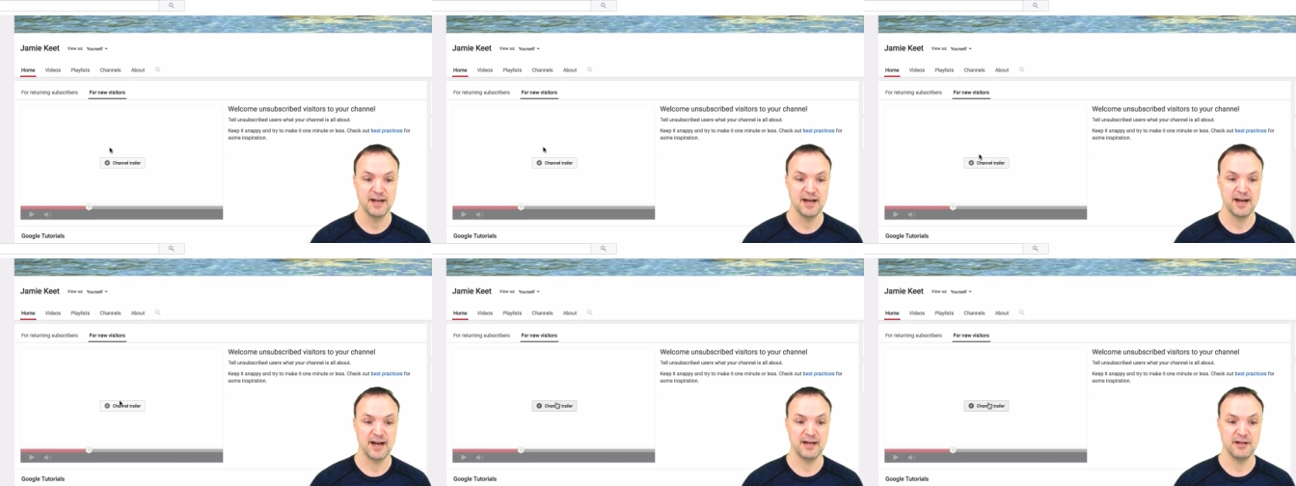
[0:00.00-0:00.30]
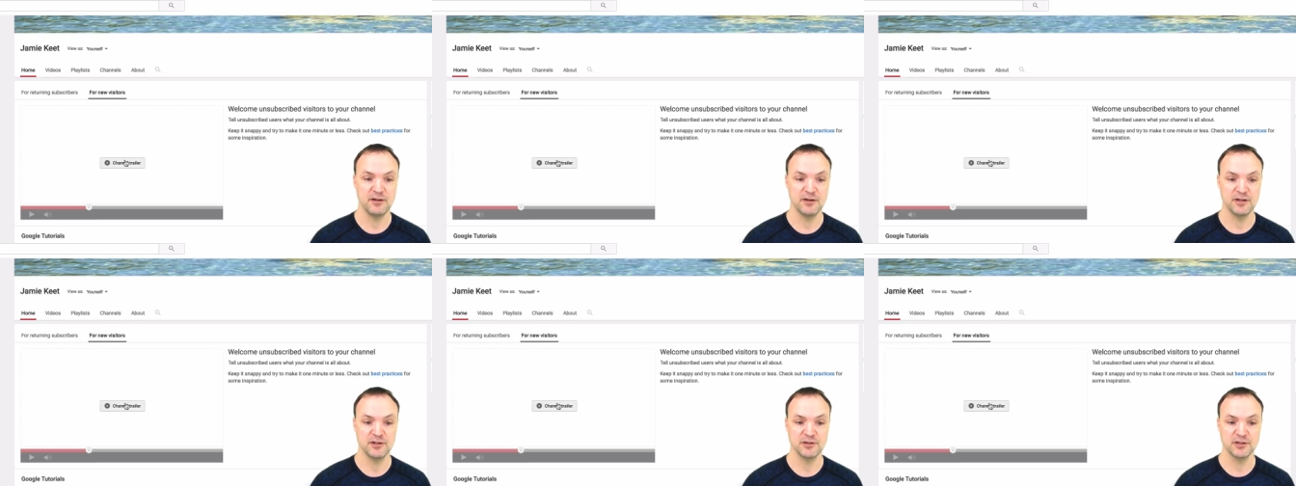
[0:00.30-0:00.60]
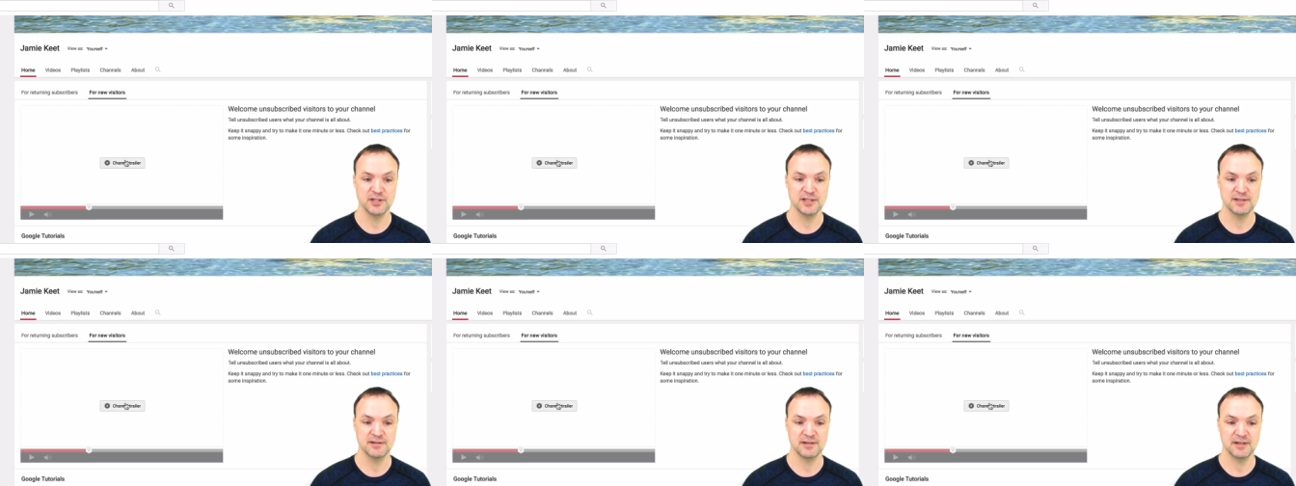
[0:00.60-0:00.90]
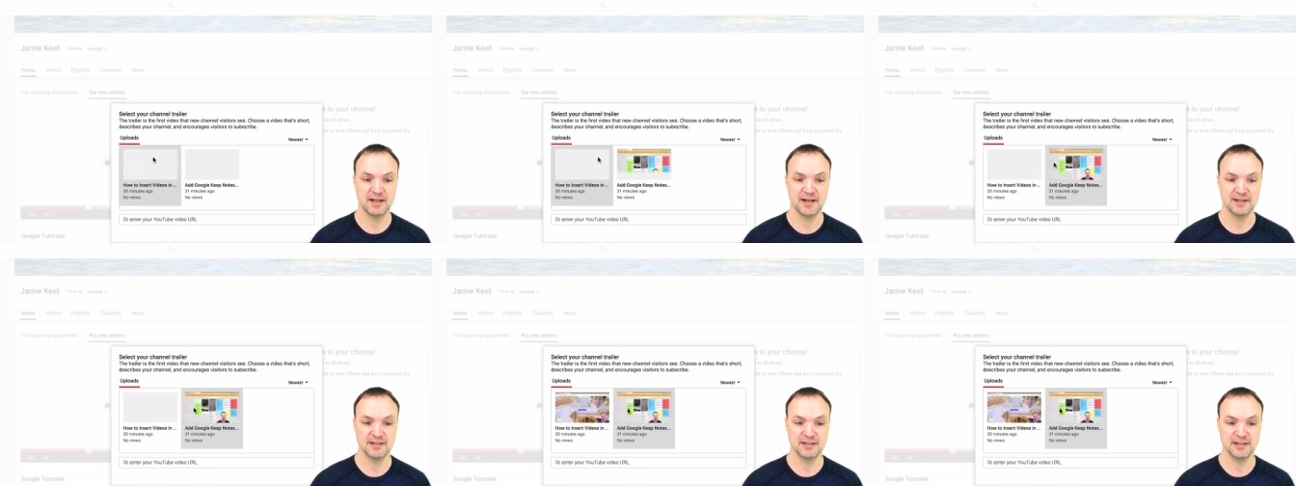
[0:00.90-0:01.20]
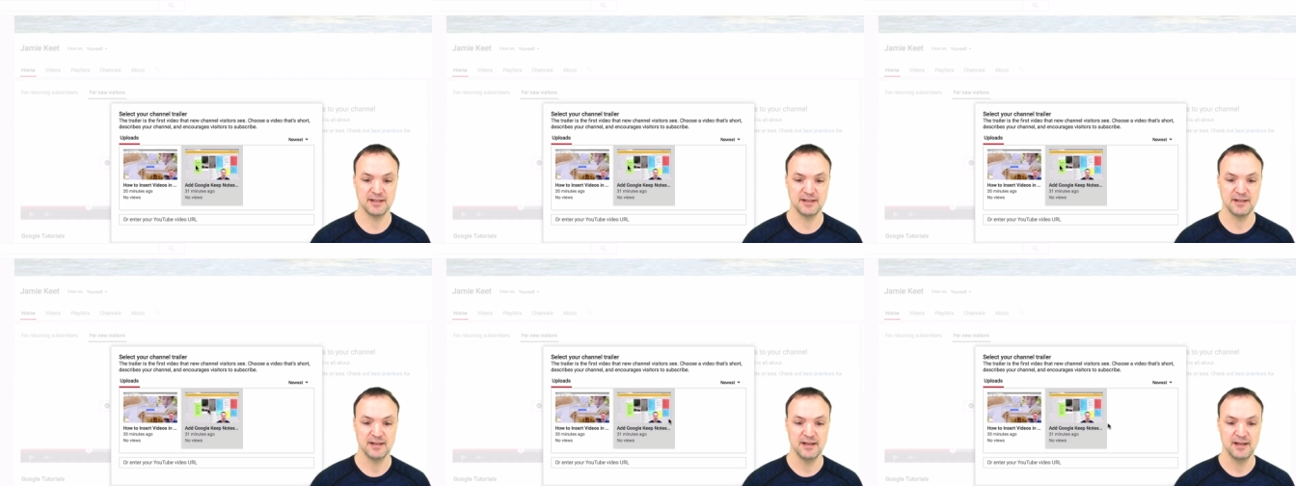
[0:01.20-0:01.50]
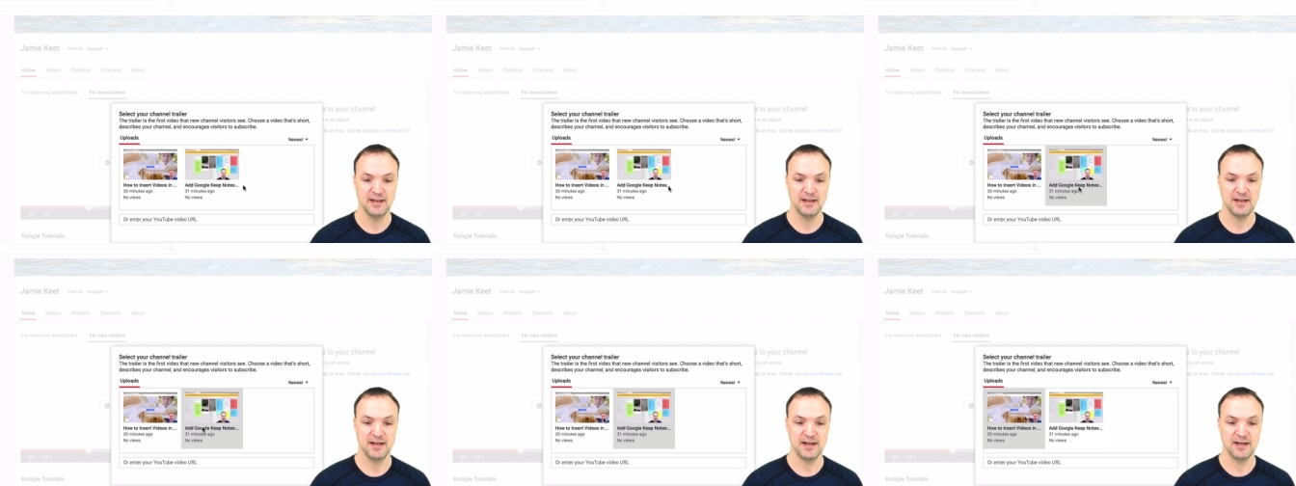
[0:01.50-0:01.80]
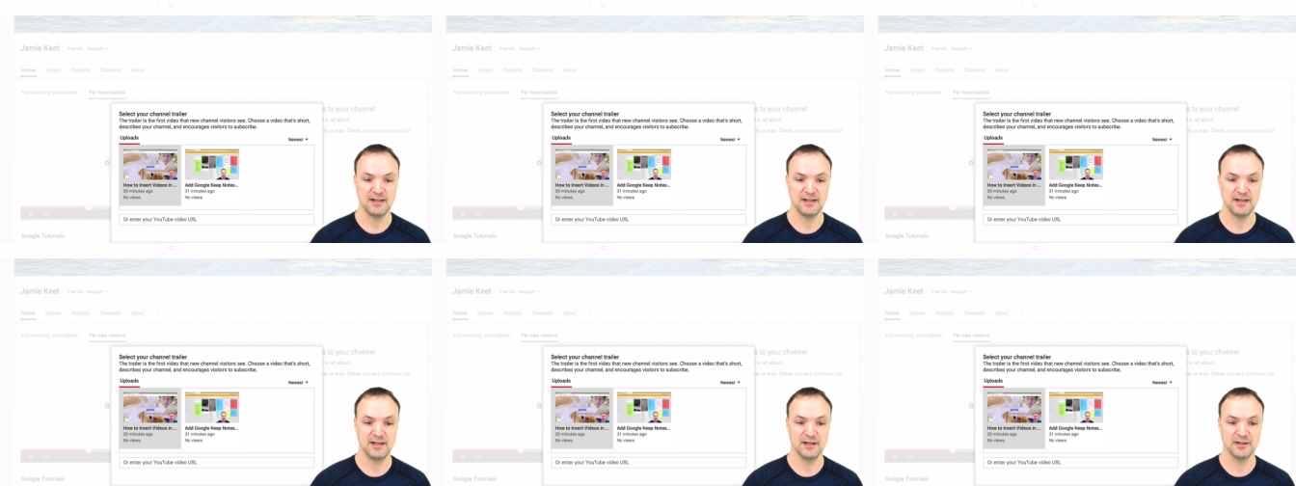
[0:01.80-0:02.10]
and you can just select it
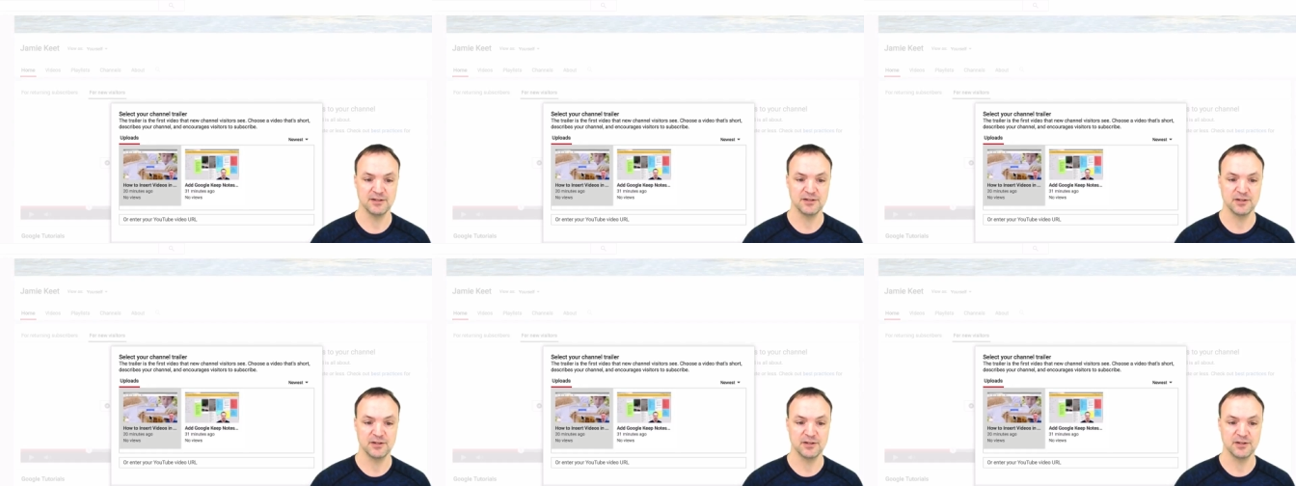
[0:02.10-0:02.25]
in here.